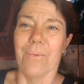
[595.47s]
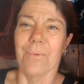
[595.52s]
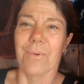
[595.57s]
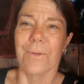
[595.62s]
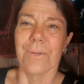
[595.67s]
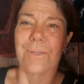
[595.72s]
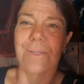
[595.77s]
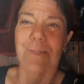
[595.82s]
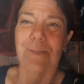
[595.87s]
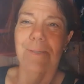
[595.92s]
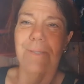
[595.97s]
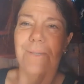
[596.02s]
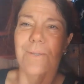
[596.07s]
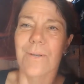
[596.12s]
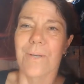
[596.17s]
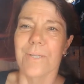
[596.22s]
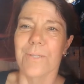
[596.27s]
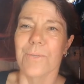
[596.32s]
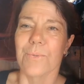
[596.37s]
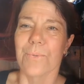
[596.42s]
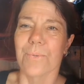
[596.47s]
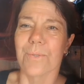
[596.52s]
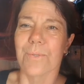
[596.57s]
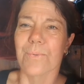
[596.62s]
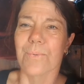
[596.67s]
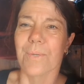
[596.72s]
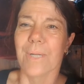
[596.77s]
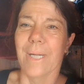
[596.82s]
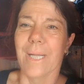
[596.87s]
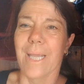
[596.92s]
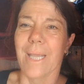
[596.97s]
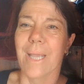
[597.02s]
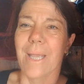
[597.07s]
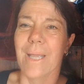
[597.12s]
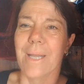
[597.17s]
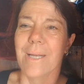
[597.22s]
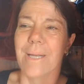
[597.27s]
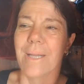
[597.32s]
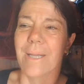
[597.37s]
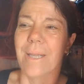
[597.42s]
whereas the side door is really
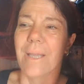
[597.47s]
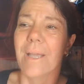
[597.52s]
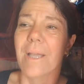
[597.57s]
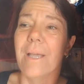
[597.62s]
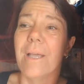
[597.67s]
handy.